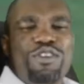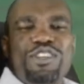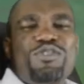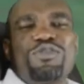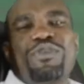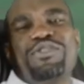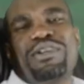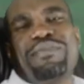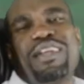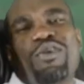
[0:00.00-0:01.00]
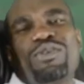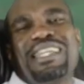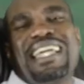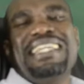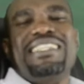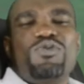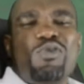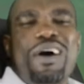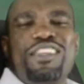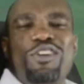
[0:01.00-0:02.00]
It's not what you remain holding. It is
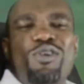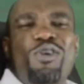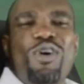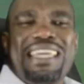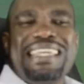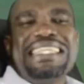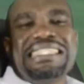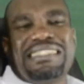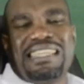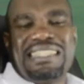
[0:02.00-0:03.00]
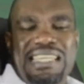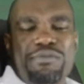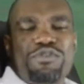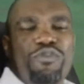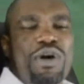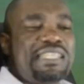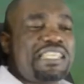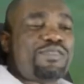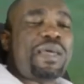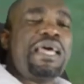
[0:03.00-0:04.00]
what the law is in terms of what
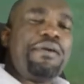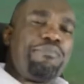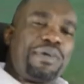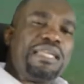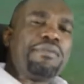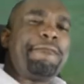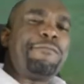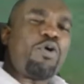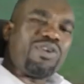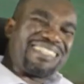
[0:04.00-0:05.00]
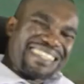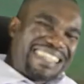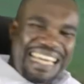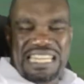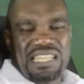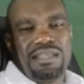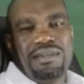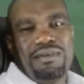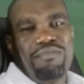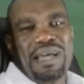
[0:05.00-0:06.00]
has been posited
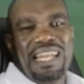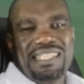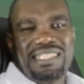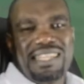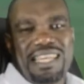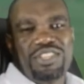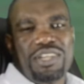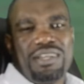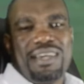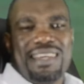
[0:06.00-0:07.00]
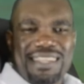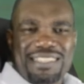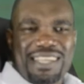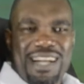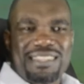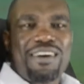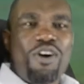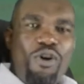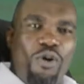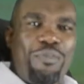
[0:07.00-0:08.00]
by legislature, the judge,
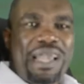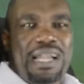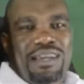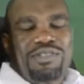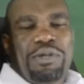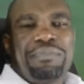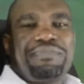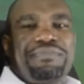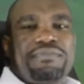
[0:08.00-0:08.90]
or by custom.